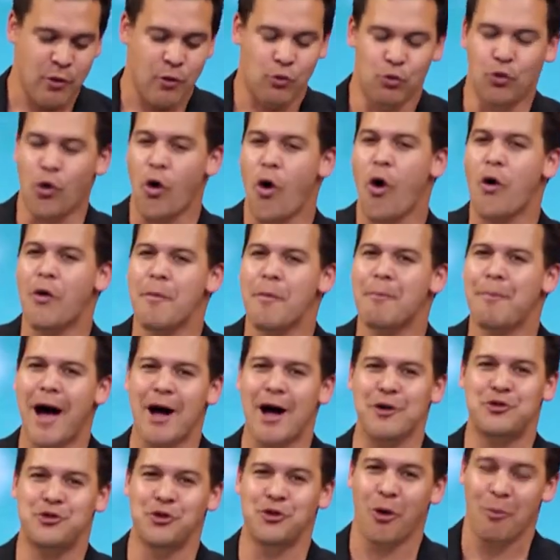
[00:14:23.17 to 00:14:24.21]
nor
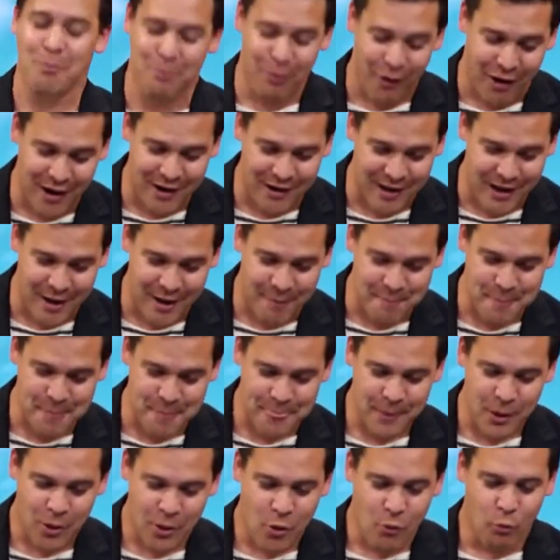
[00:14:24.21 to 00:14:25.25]
about your body,
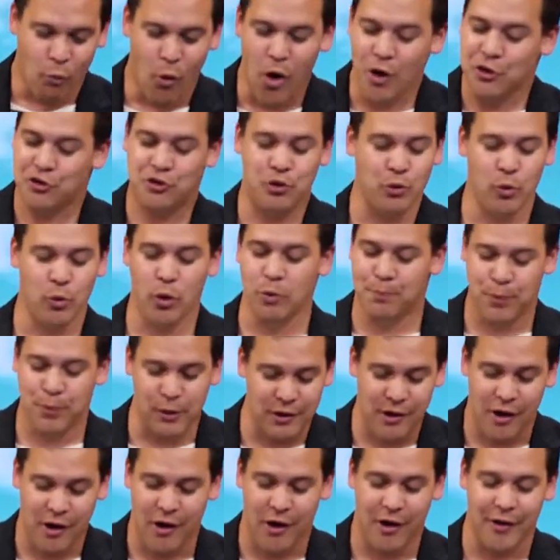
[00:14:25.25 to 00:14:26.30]
what you will put
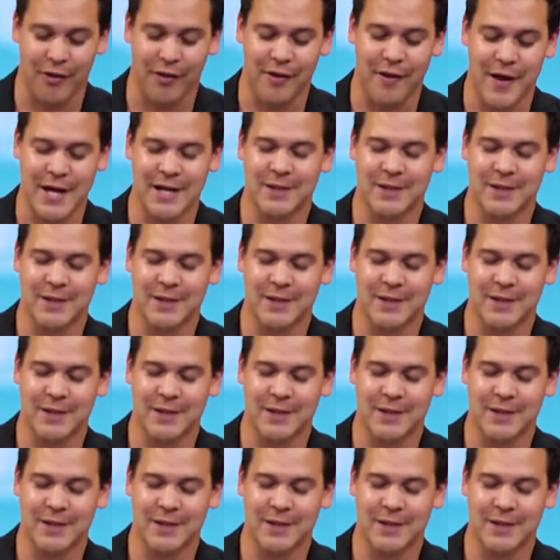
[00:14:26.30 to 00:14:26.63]
on.